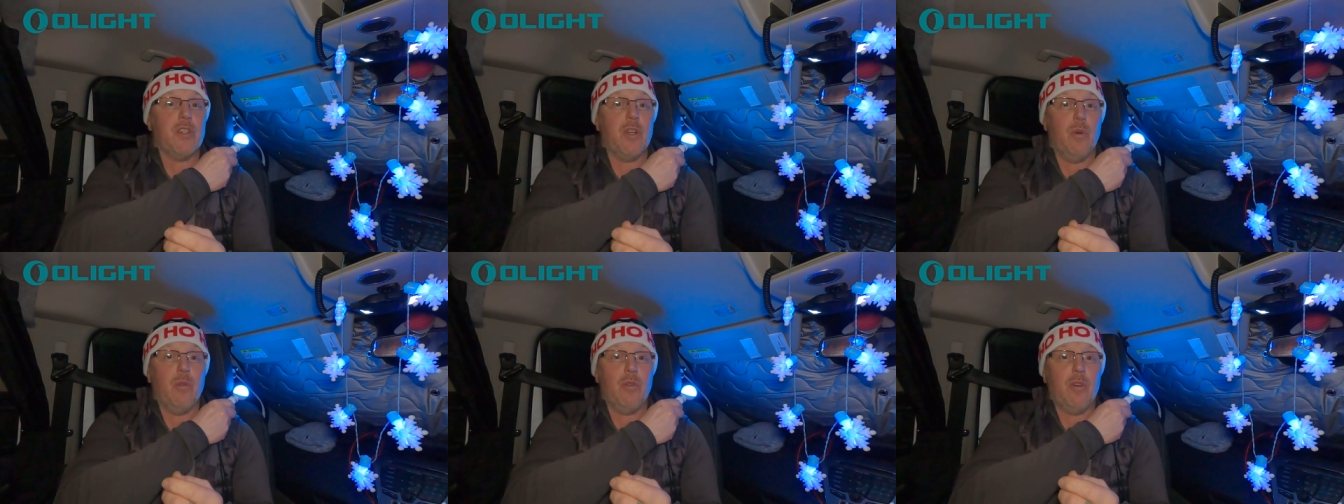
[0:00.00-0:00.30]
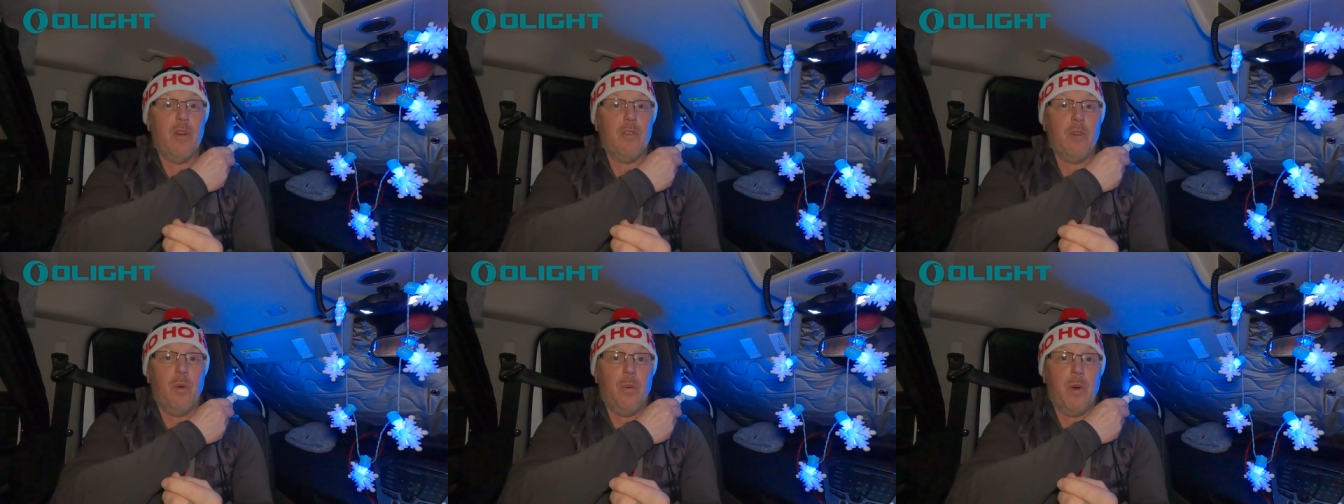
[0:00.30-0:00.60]

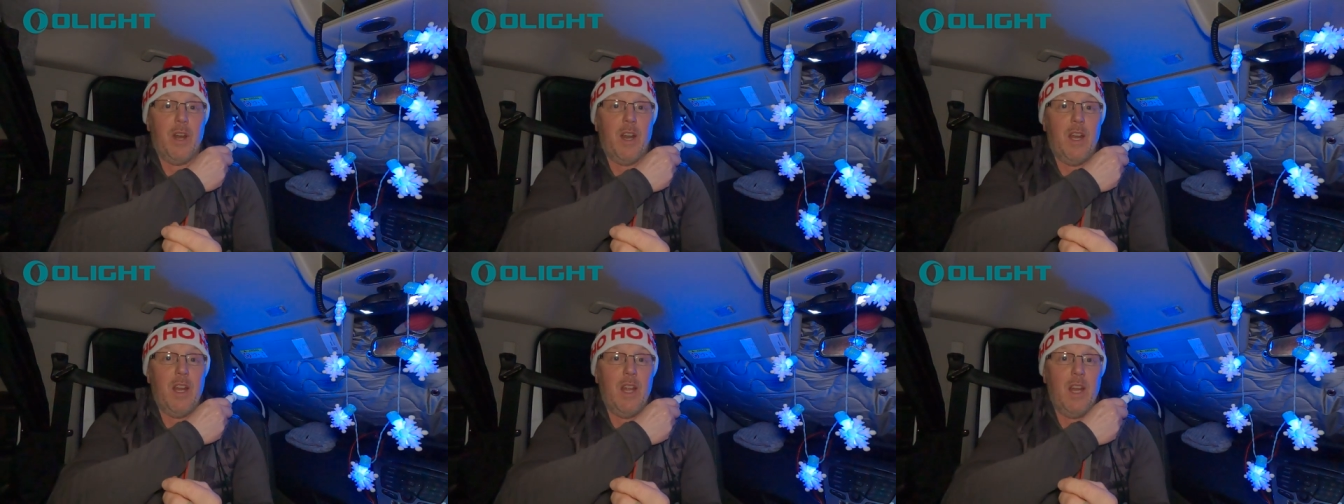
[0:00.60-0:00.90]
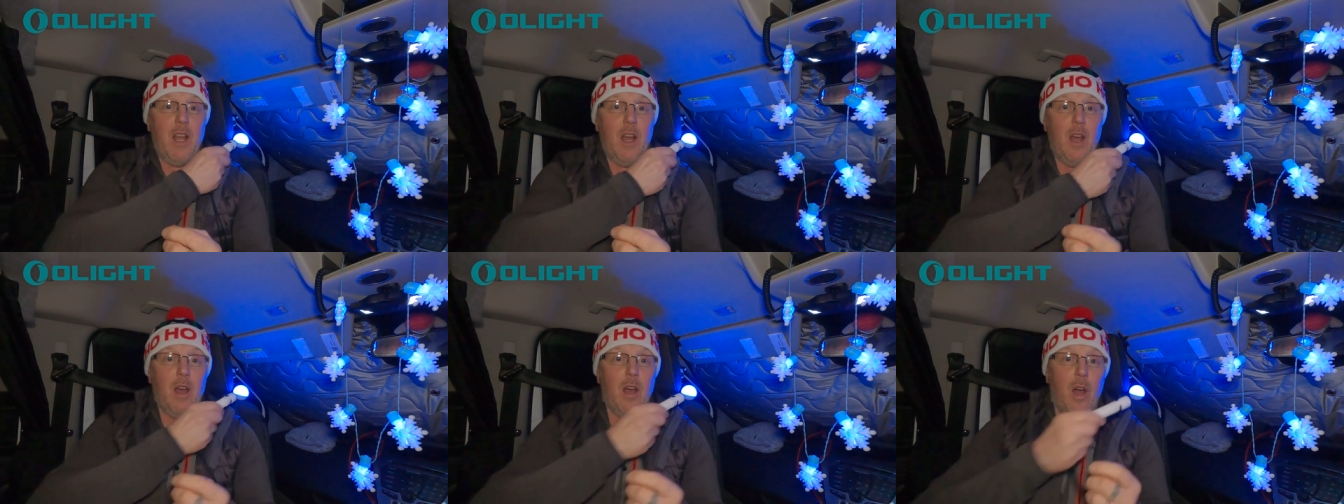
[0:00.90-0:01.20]
shoulder, I've got one of
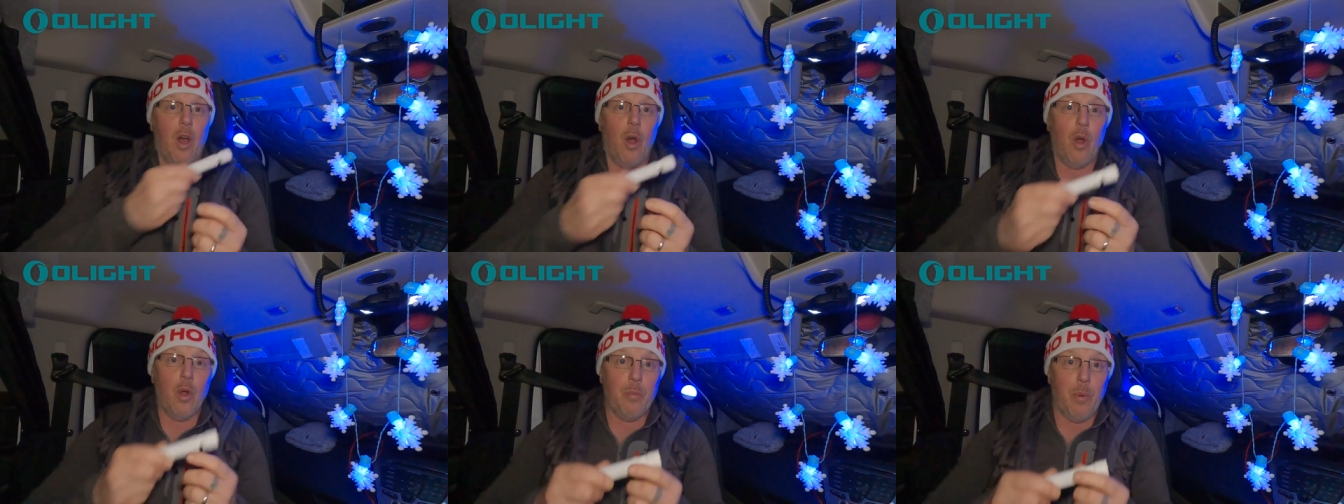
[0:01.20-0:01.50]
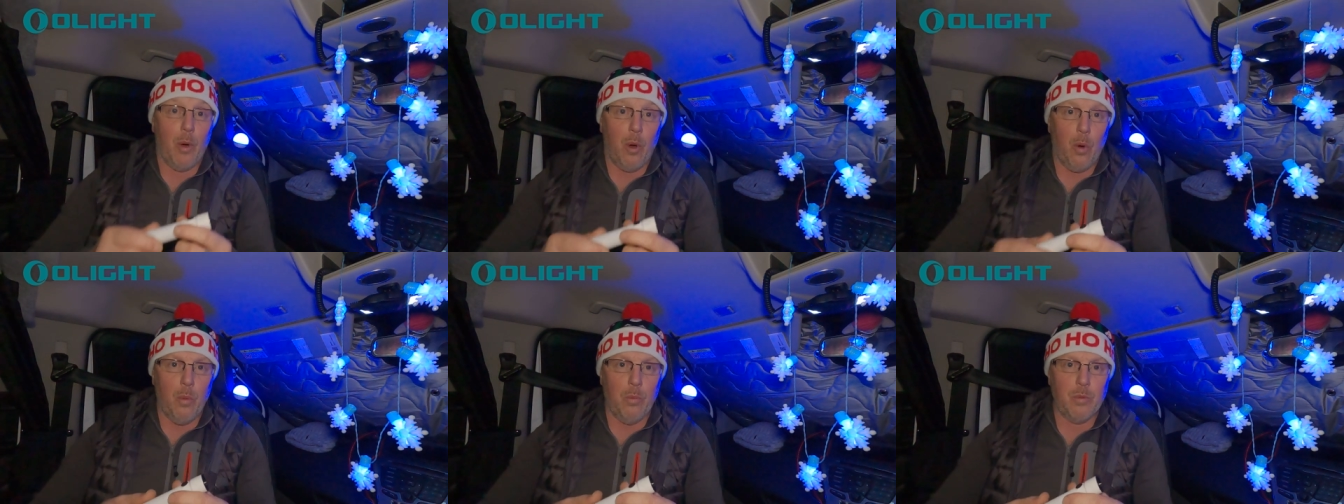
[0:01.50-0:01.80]
the
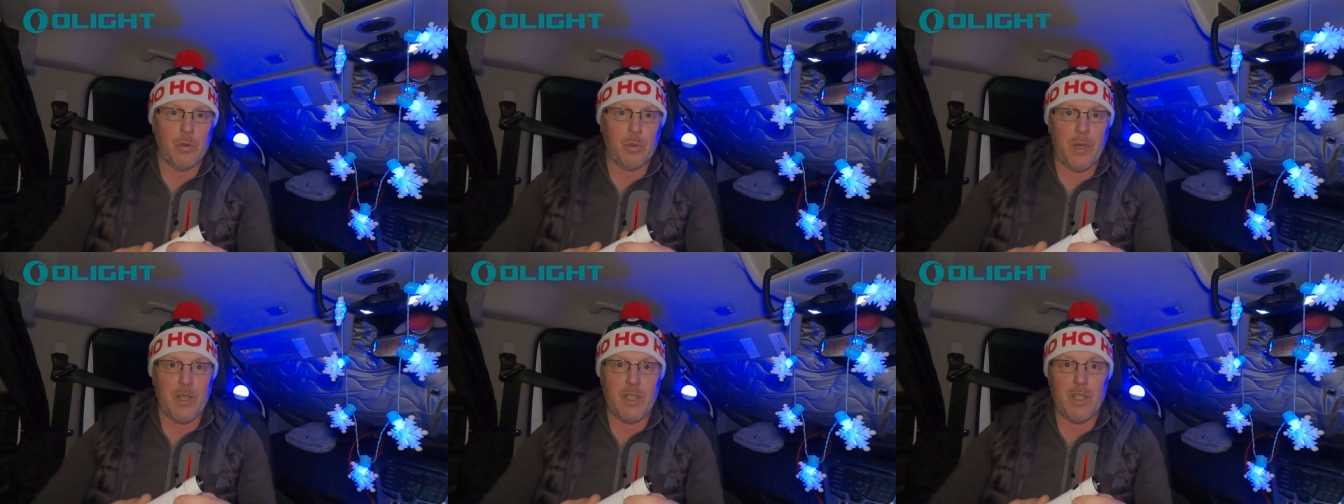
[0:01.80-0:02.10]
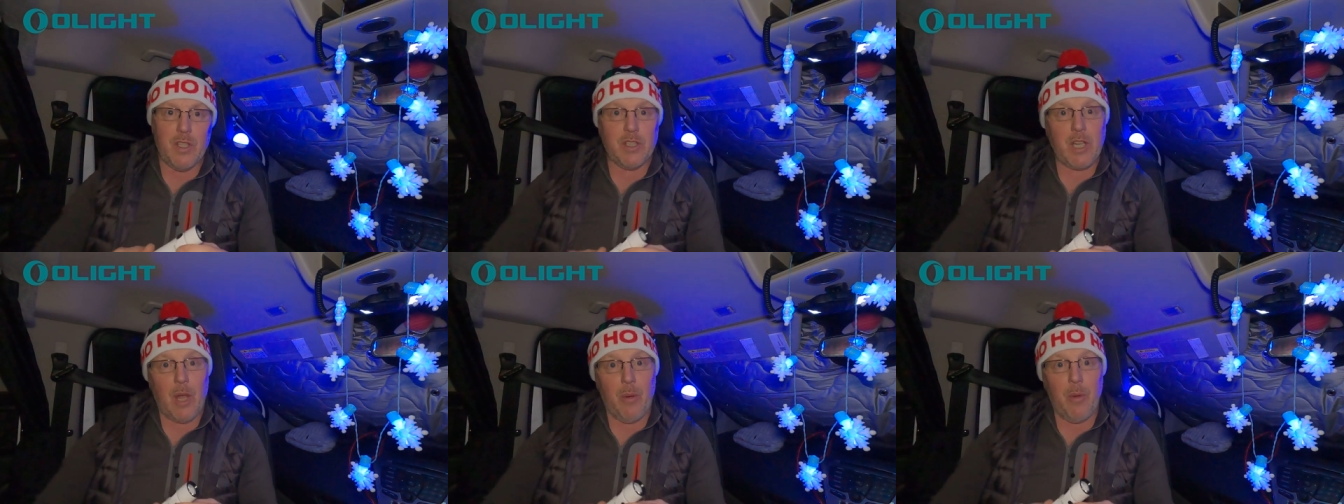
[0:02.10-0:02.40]
O-bulbs,
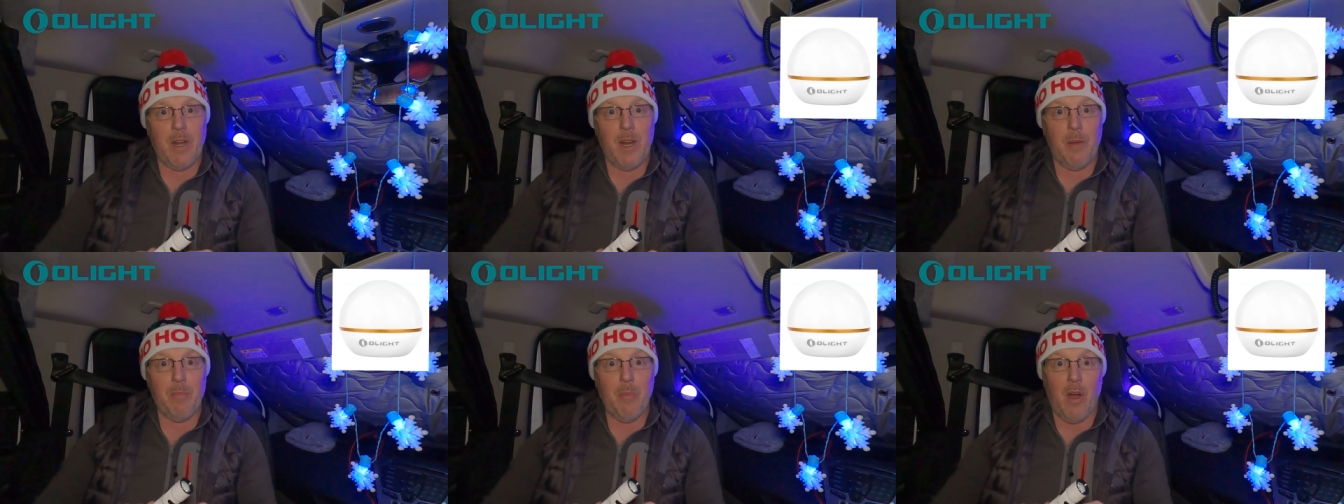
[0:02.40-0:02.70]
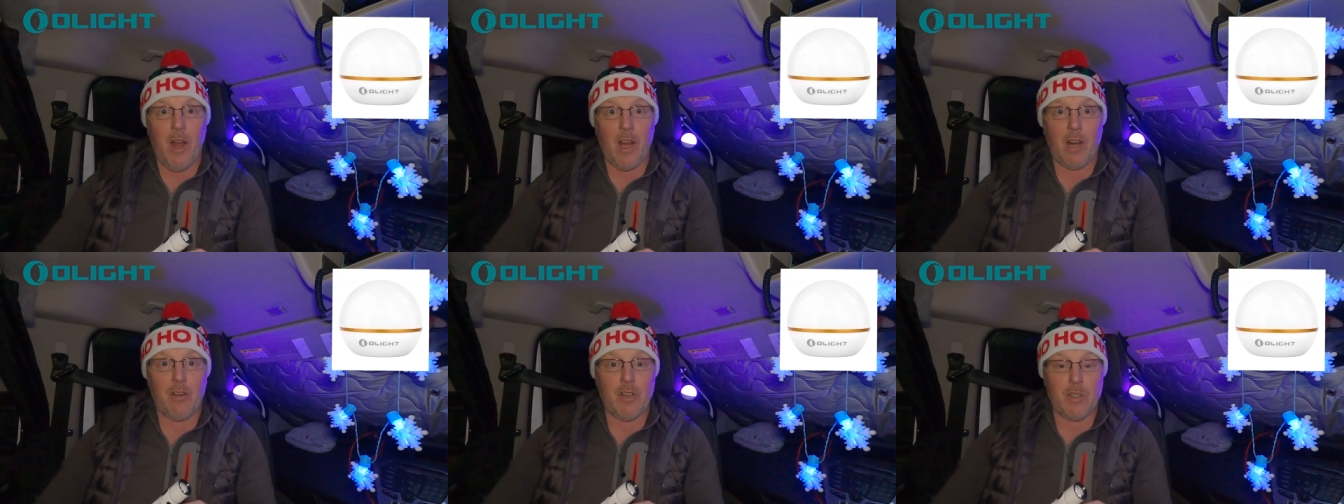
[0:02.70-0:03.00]
which is going in
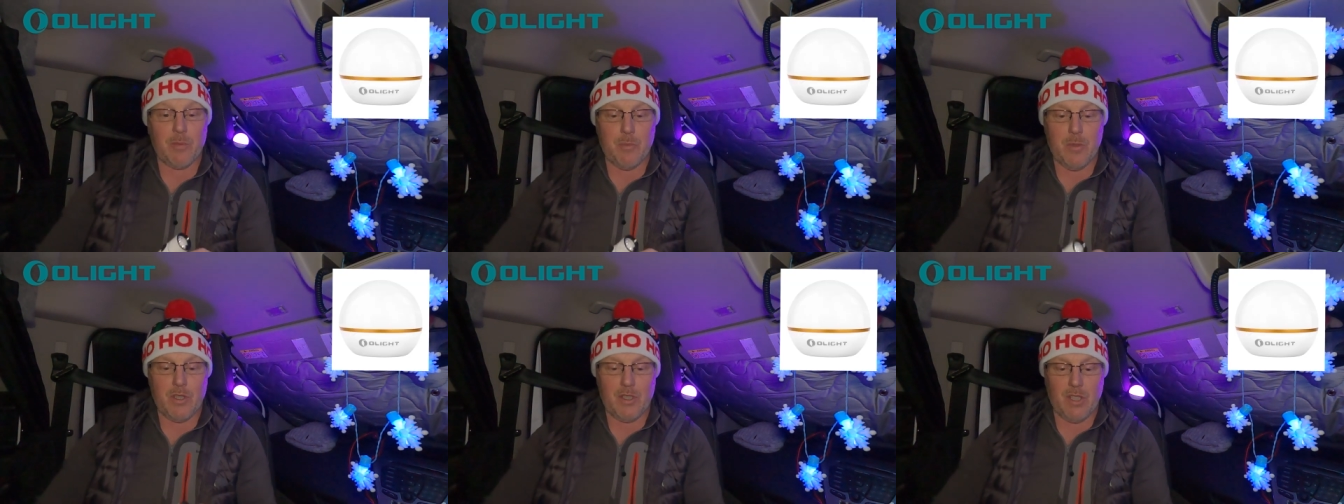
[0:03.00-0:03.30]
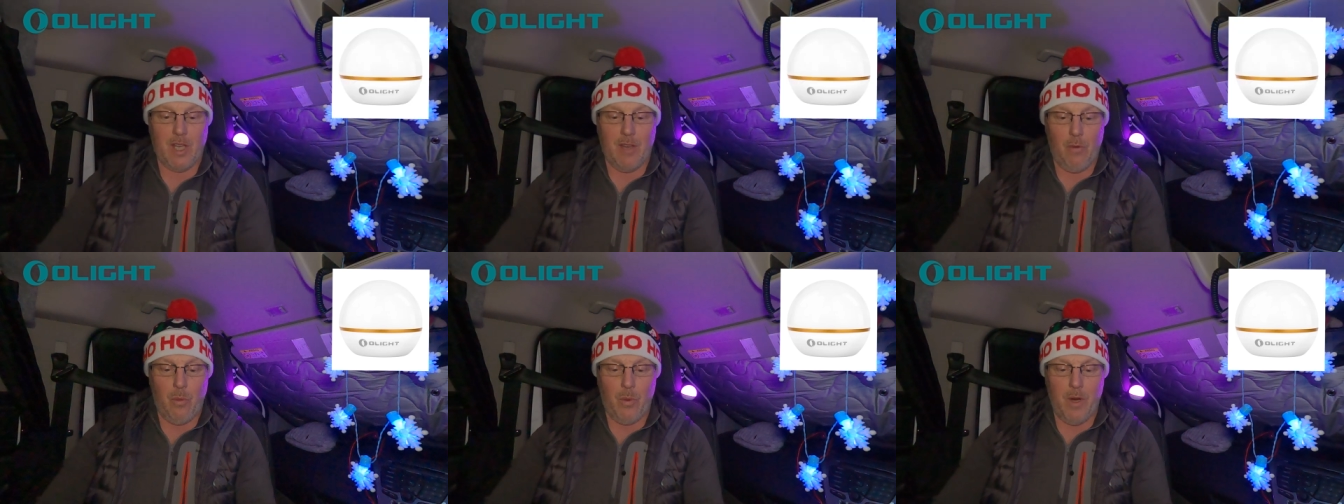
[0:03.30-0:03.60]
my
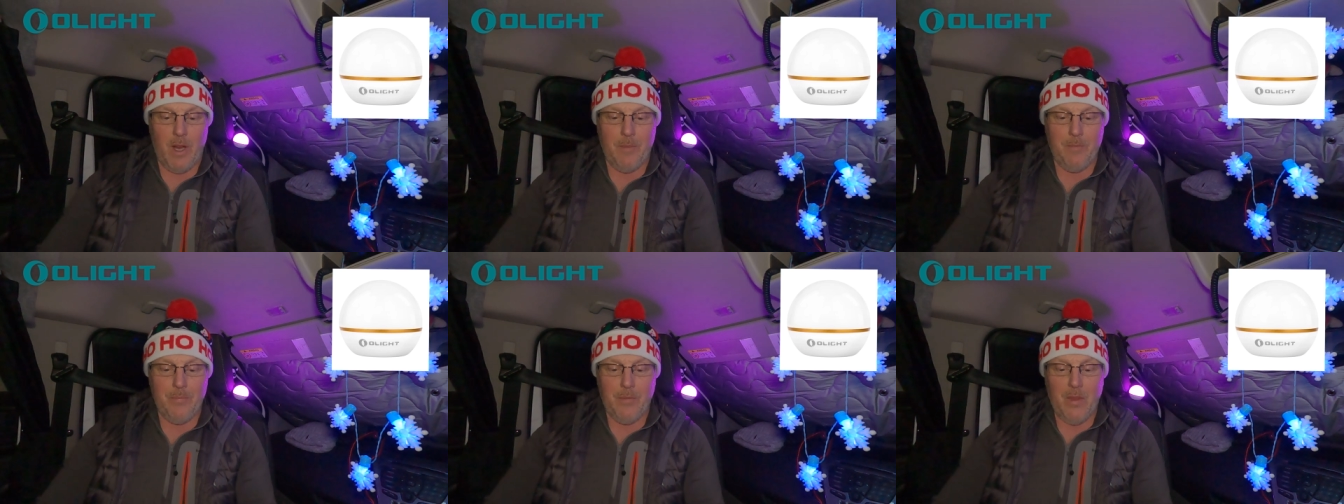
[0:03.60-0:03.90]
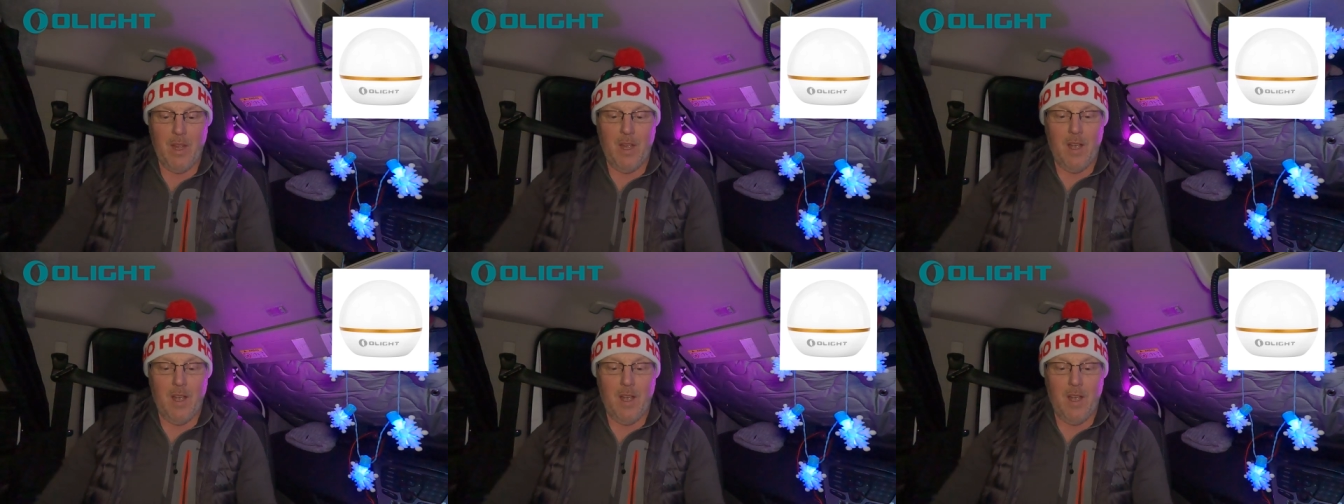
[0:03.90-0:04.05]
Christmas giveaway,